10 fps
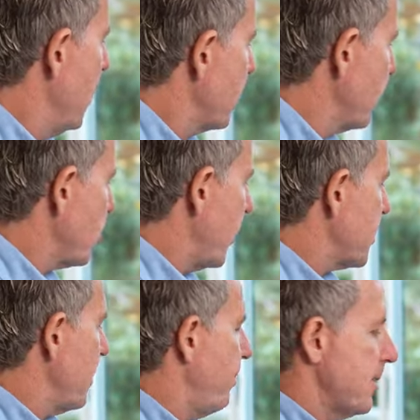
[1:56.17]
So it's quite a
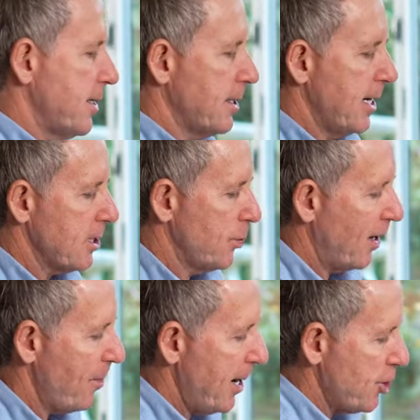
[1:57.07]
simplistic test. We
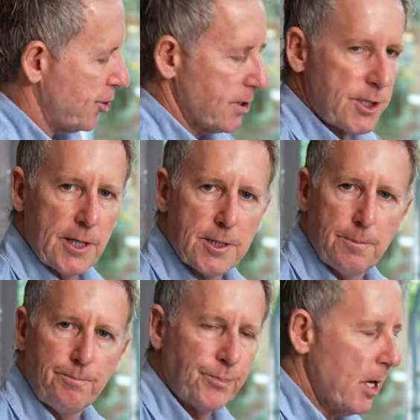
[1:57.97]
get a patient to sit.
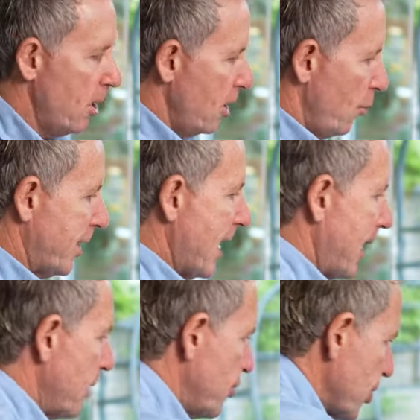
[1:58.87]
We
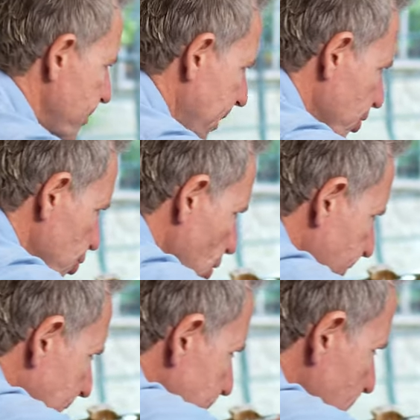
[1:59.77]
can just make sure
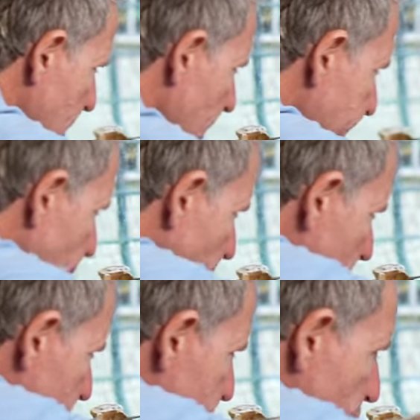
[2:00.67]
that the
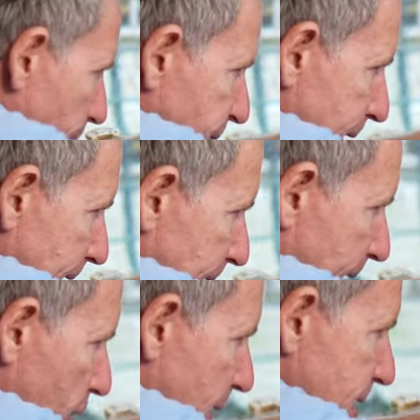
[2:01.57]
top of the
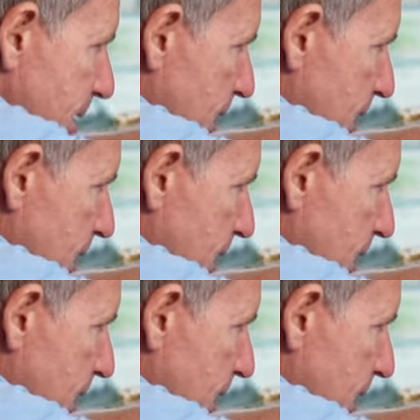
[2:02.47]
iliac crest